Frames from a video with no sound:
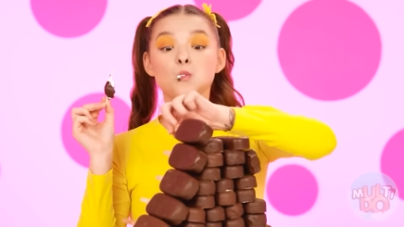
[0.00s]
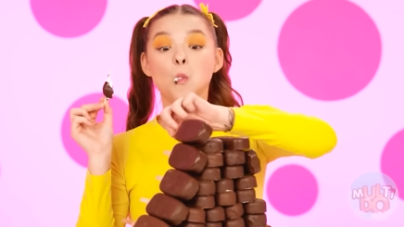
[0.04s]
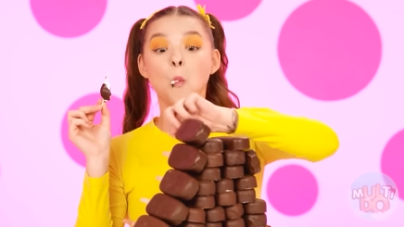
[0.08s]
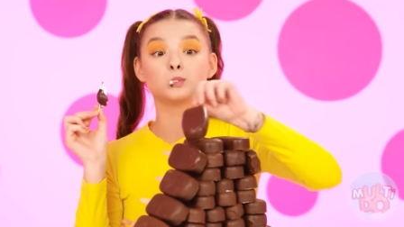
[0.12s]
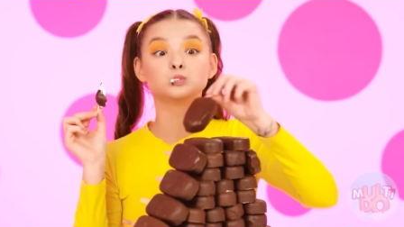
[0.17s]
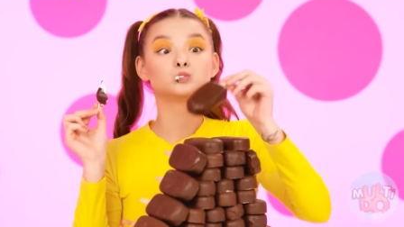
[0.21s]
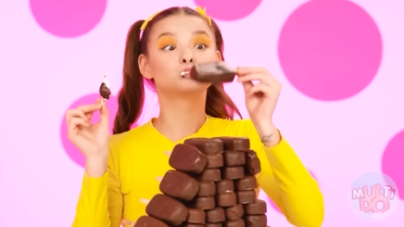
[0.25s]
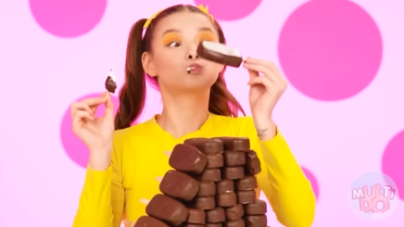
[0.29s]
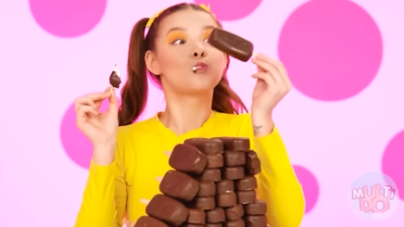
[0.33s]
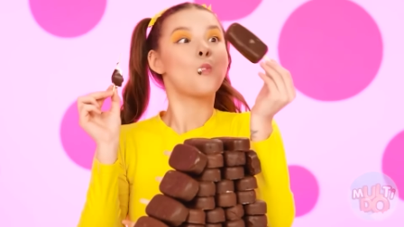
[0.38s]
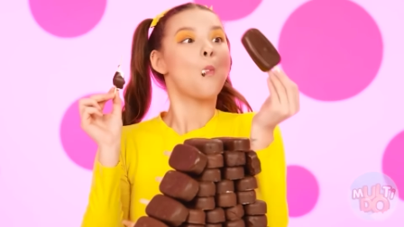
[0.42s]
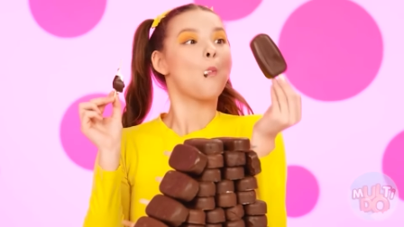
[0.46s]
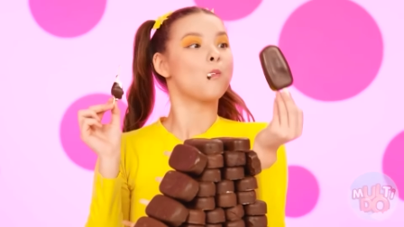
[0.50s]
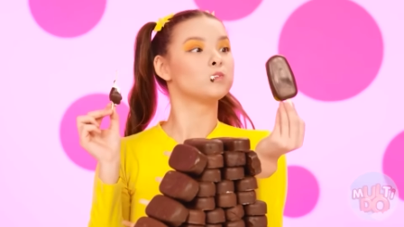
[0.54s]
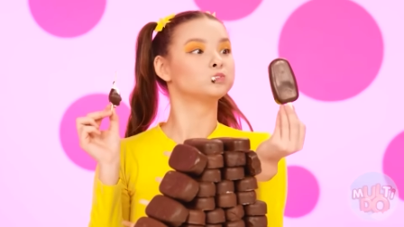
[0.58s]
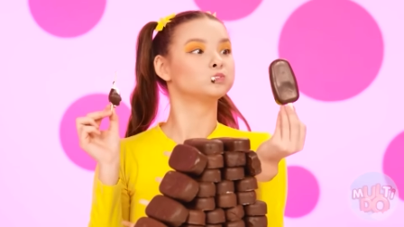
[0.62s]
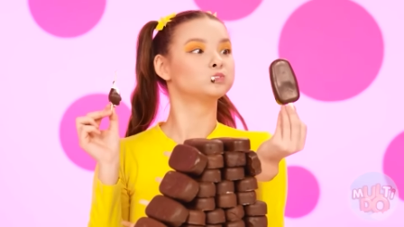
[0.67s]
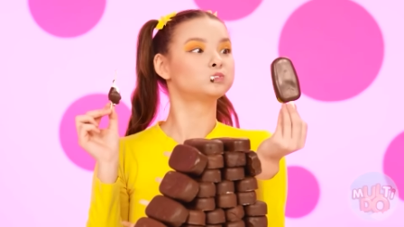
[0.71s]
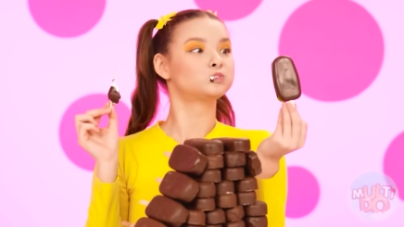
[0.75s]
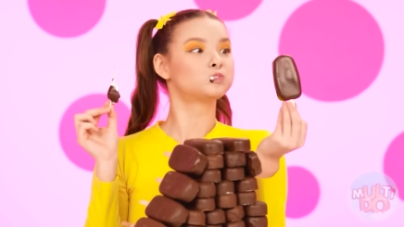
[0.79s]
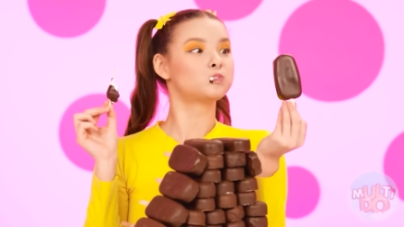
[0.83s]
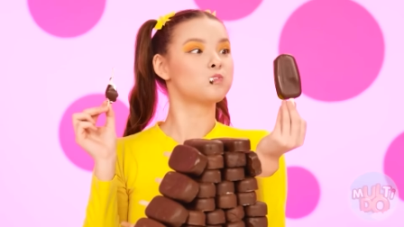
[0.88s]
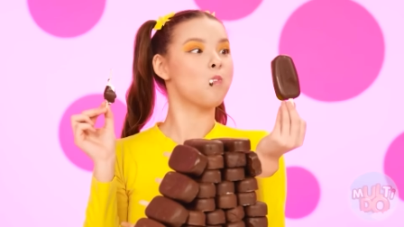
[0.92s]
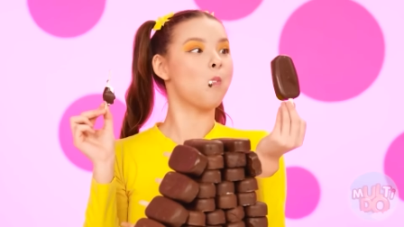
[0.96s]
Awesome.
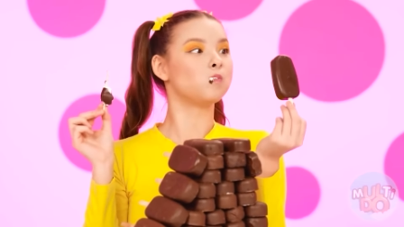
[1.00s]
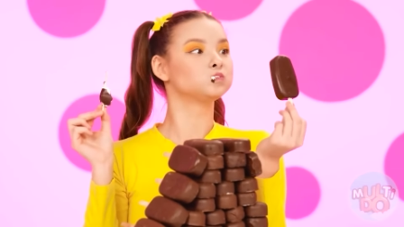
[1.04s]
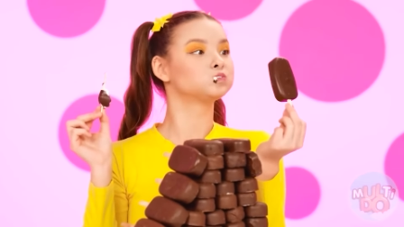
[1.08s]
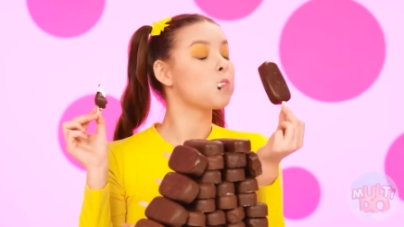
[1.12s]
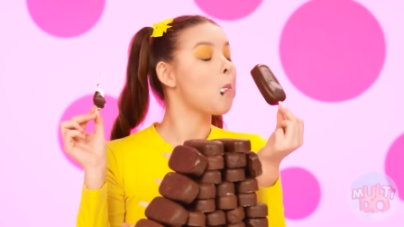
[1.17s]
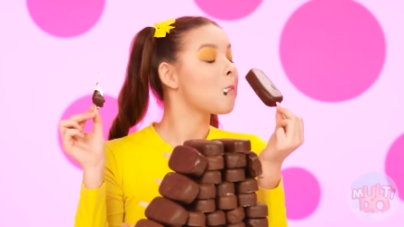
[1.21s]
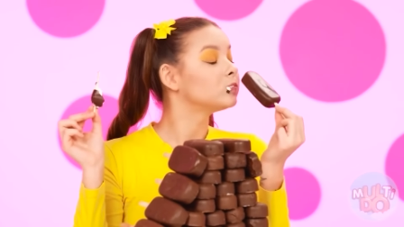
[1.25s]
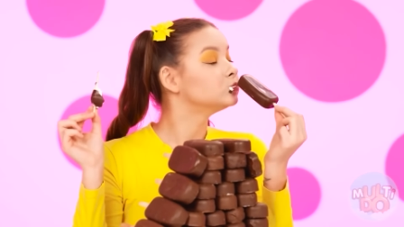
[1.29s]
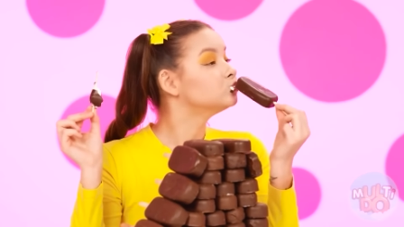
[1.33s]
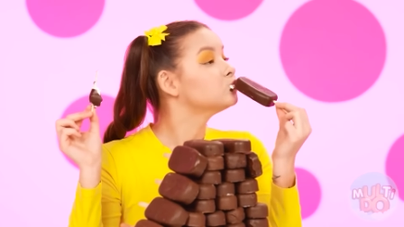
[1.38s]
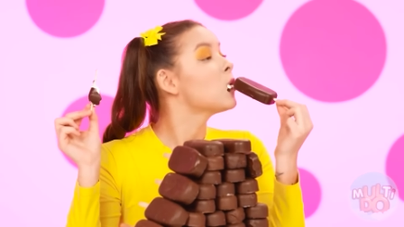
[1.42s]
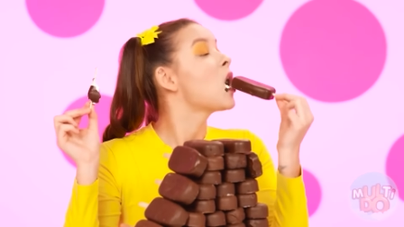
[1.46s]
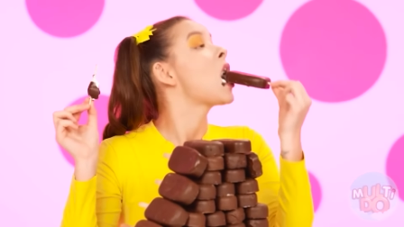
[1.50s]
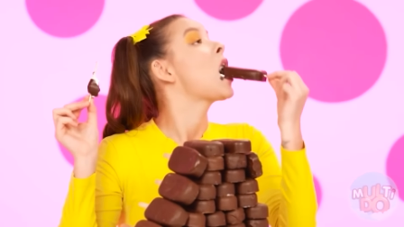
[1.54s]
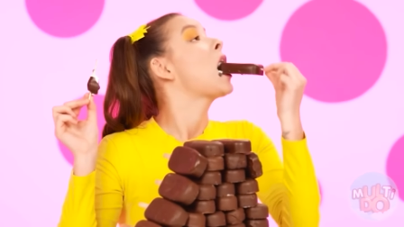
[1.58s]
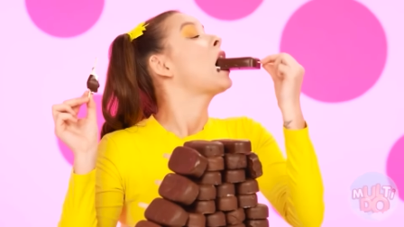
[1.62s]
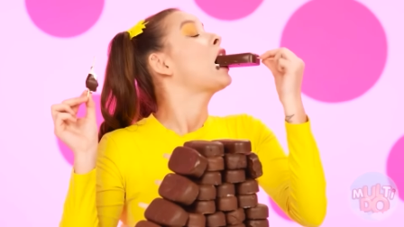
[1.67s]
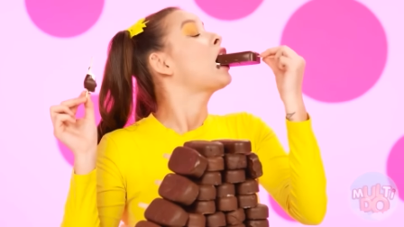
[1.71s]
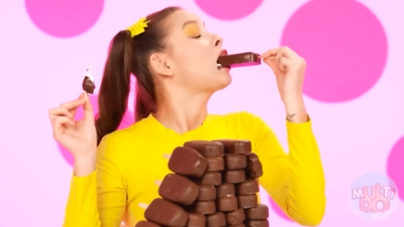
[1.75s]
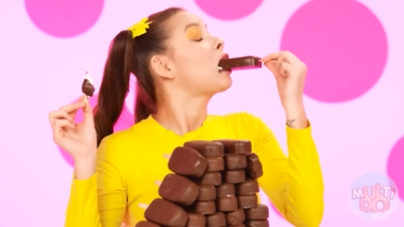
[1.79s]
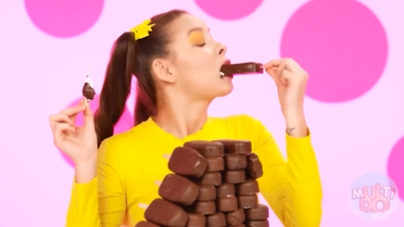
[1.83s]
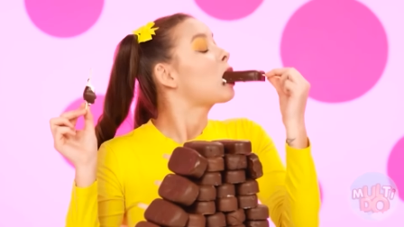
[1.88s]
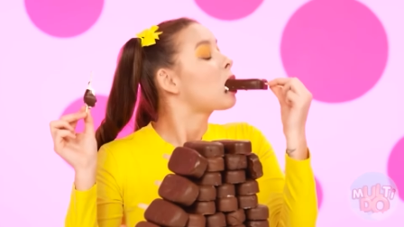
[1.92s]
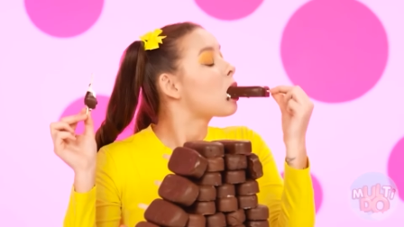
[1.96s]
I want to eat
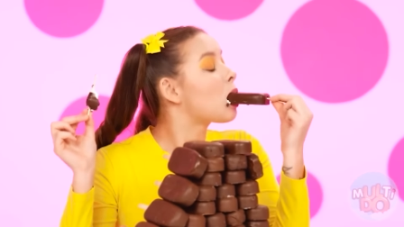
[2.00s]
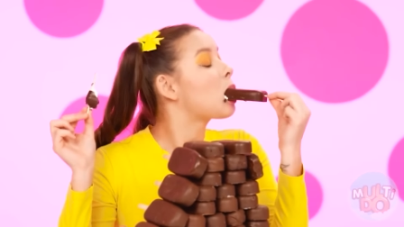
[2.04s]
everything as